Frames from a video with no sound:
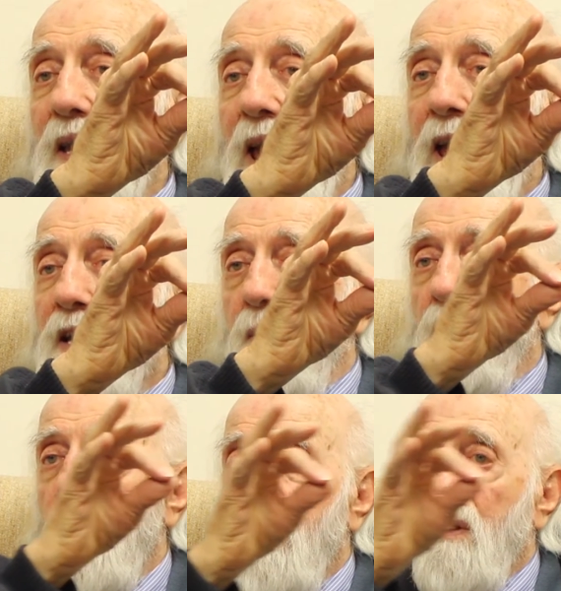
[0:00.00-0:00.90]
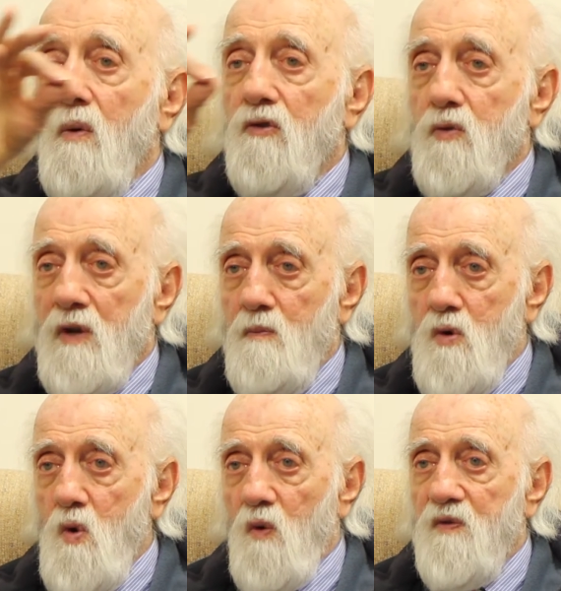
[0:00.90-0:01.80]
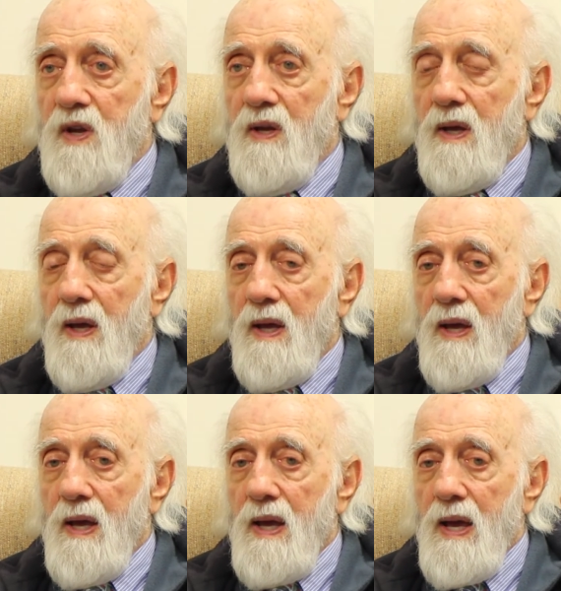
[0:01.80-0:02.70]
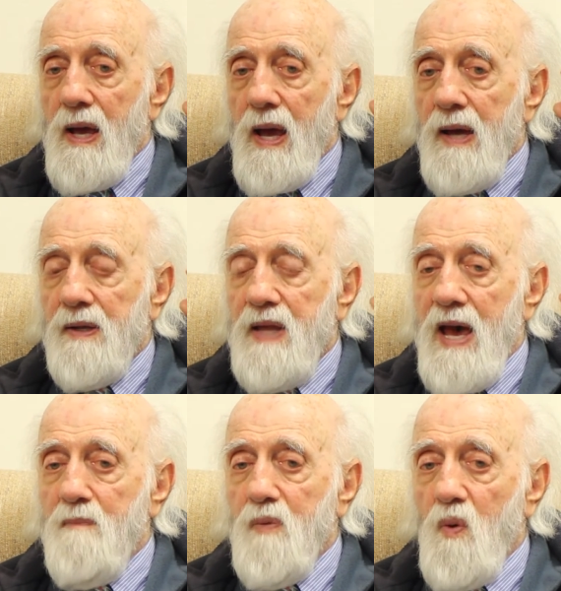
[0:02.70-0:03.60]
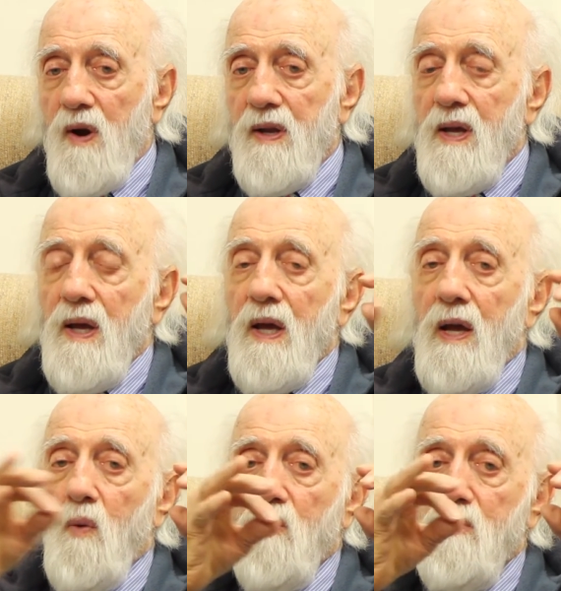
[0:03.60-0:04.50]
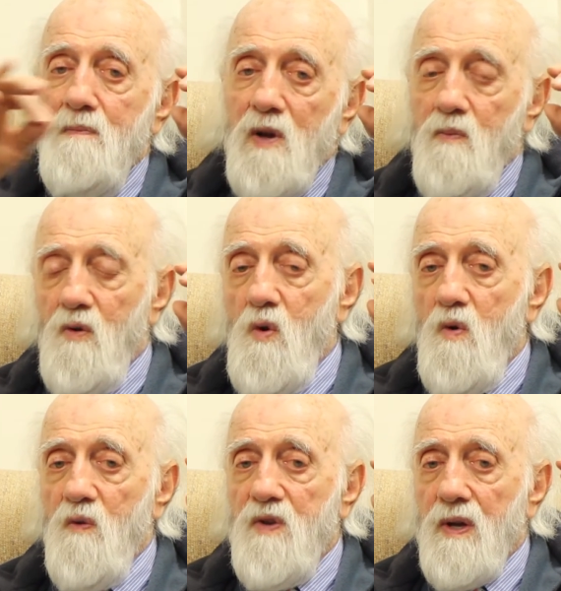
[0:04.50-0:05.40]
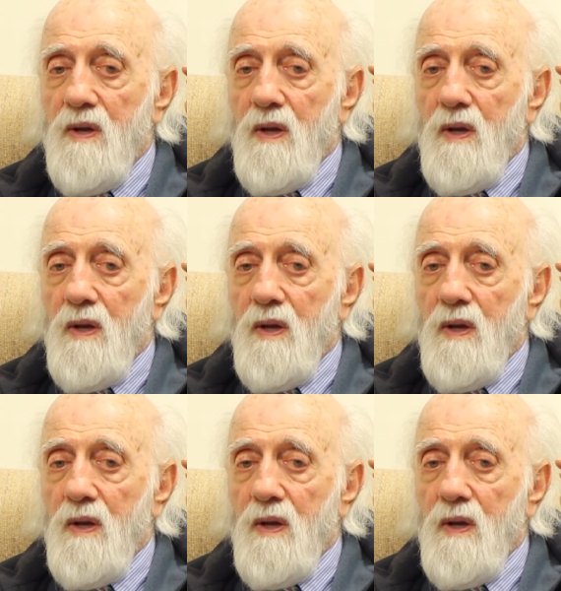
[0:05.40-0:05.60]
it atom, was removed. At that point, it was removed